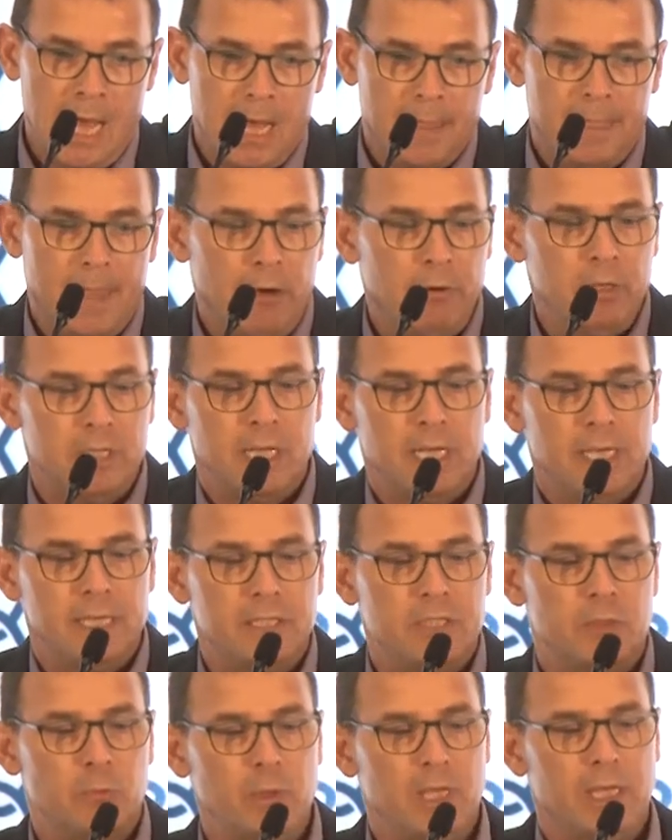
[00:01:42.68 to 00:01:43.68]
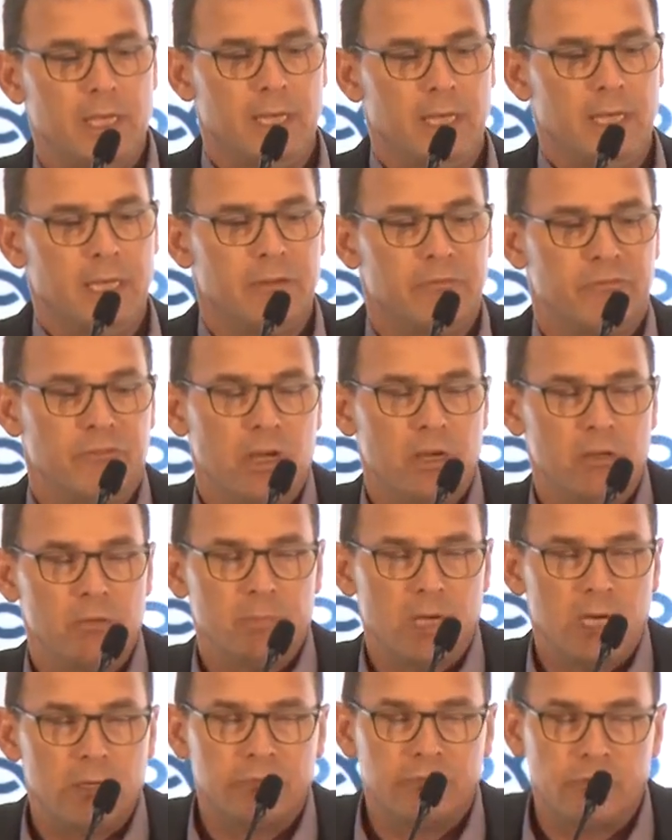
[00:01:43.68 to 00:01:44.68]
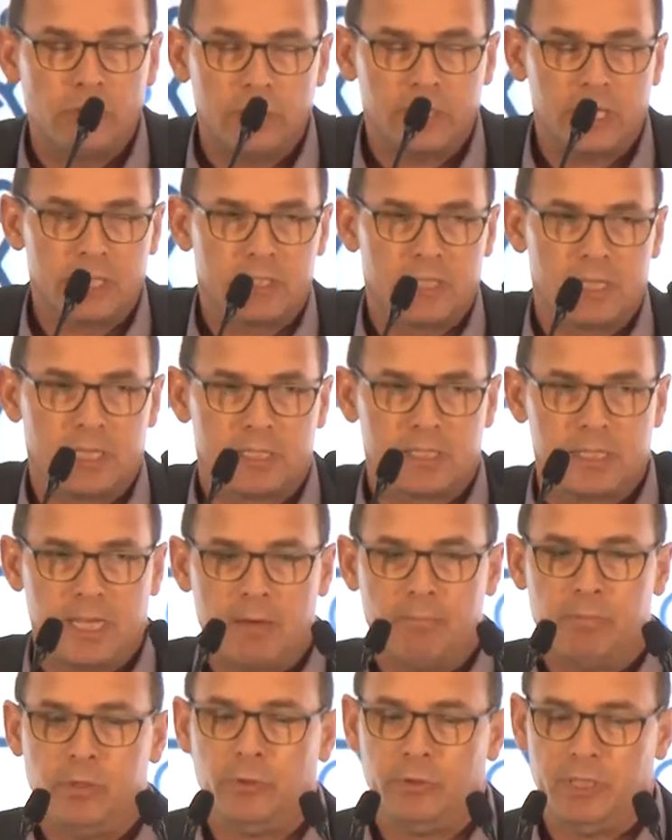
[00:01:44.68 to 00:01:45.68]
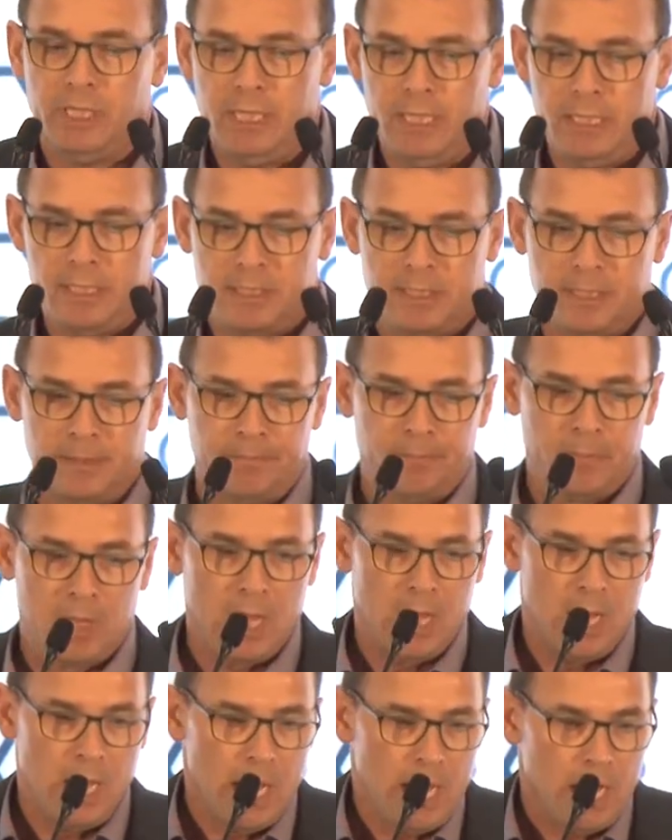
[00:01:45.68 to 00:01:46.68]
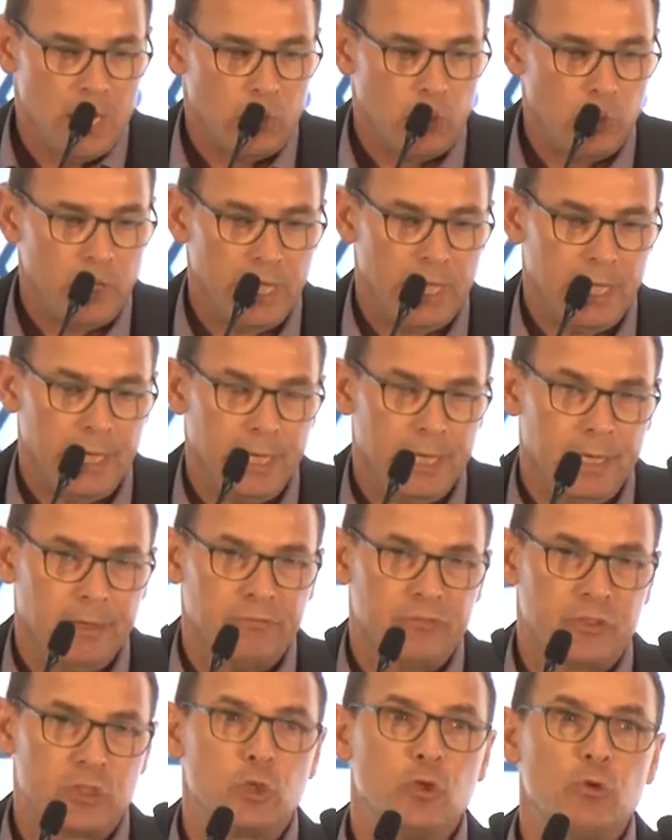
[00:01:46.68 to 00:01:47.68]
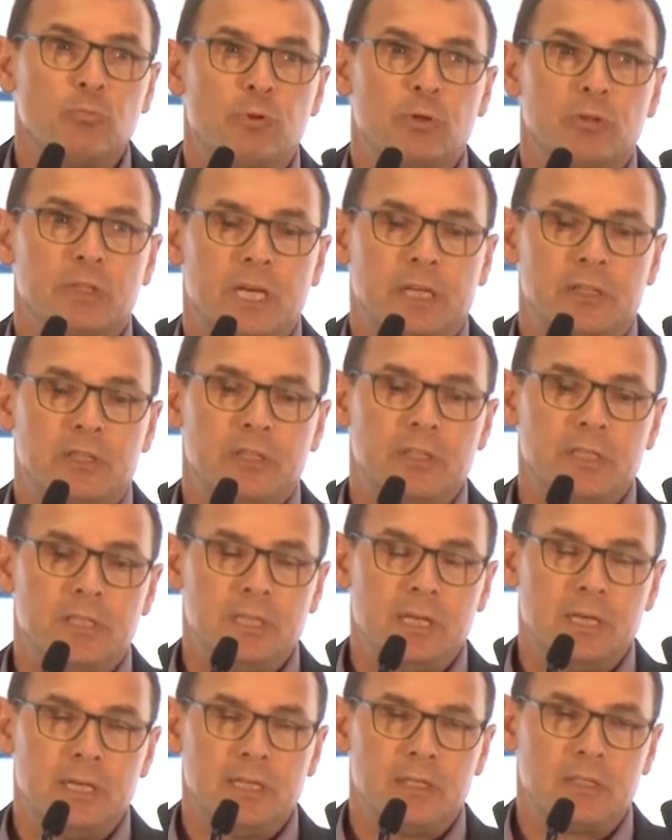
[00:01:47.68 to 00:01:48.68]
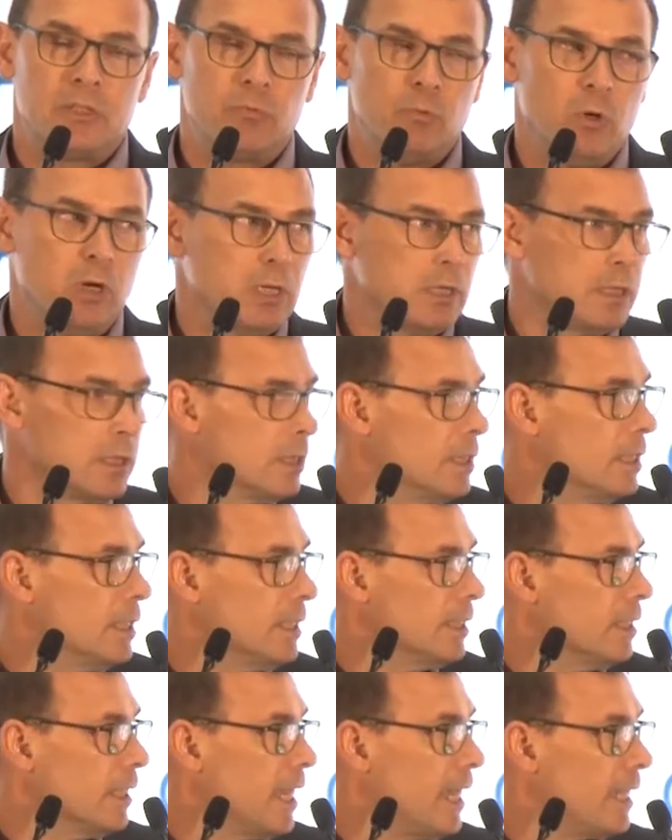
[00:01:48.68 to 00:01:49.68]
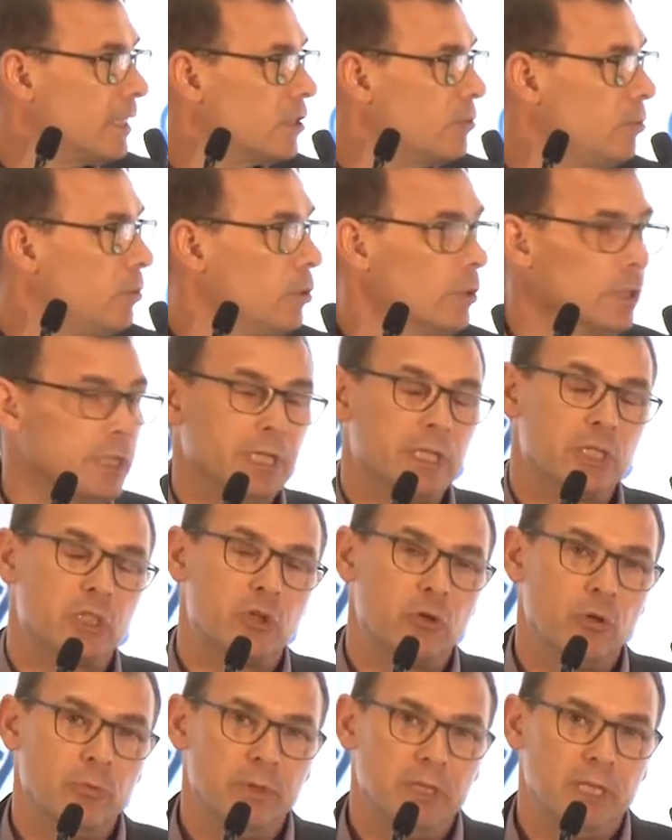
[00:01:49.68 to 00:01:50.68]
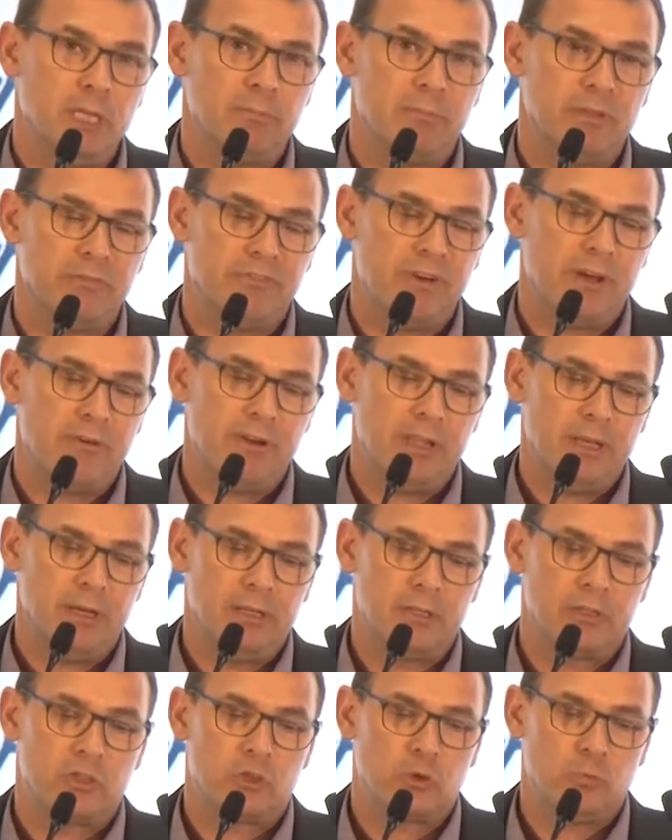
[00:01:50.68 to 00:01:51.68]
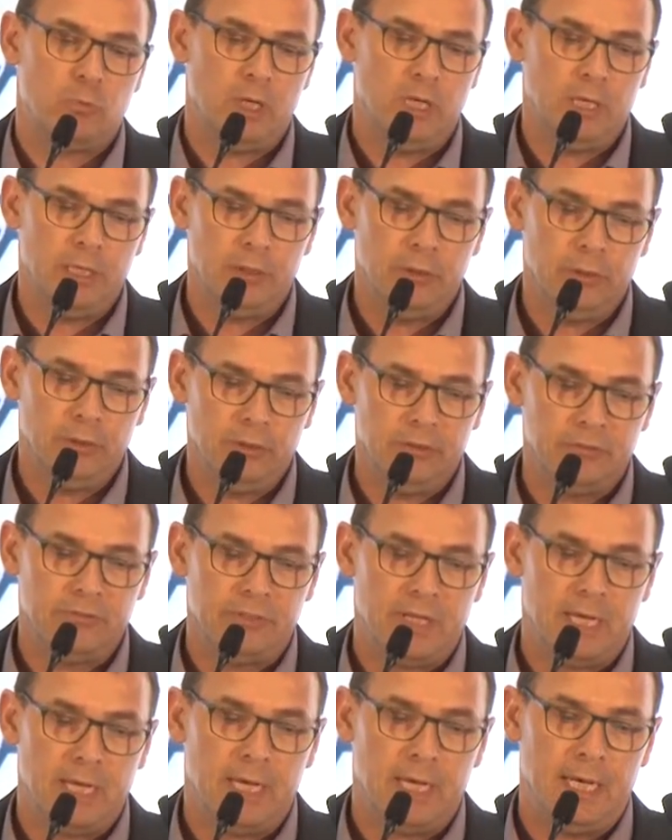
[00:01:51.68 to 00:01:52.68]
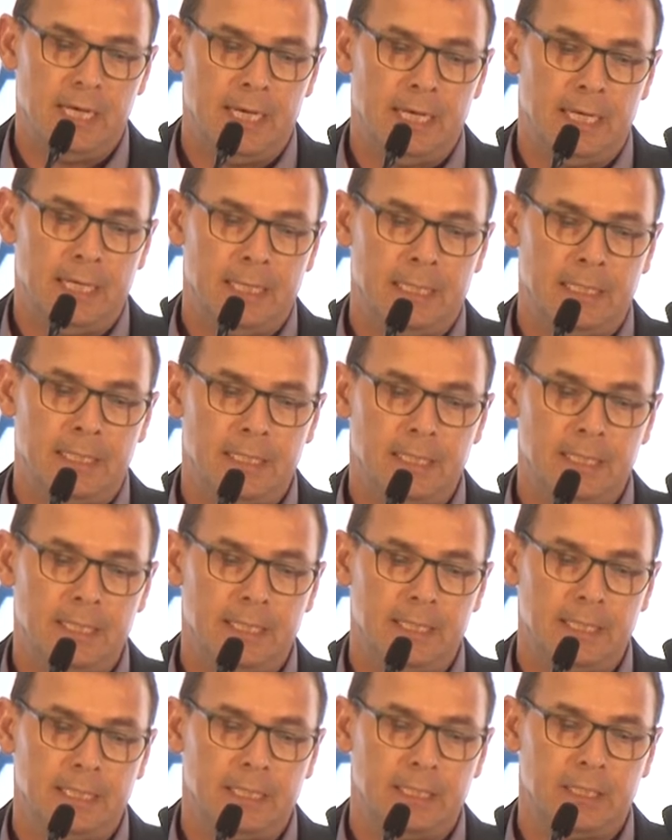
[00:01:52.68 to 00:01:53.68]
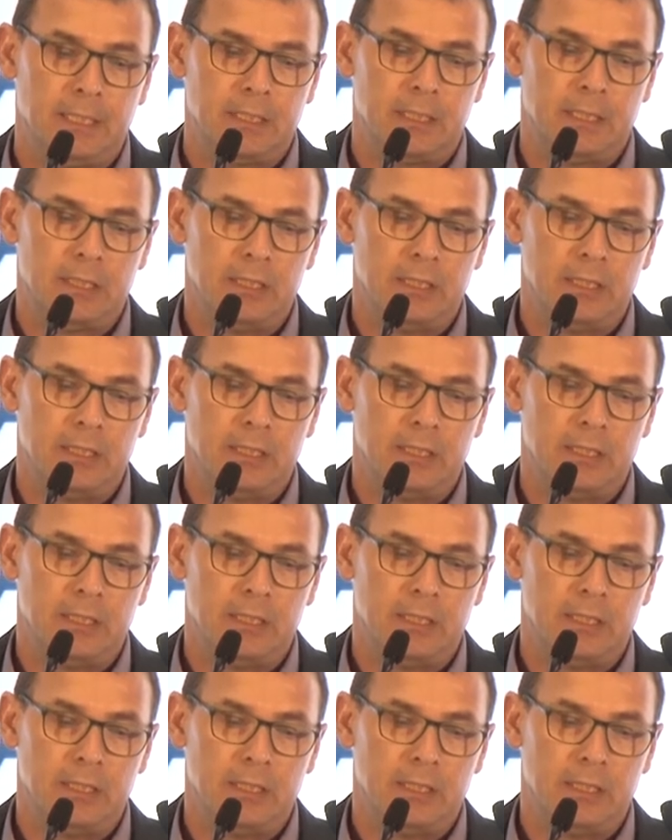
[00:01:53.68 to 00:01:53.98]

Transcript: Nowadays, we have around about 460 employees. We have two production sites, one at the headquarters in Germany, in Bavaria, in Schwandorf, and a,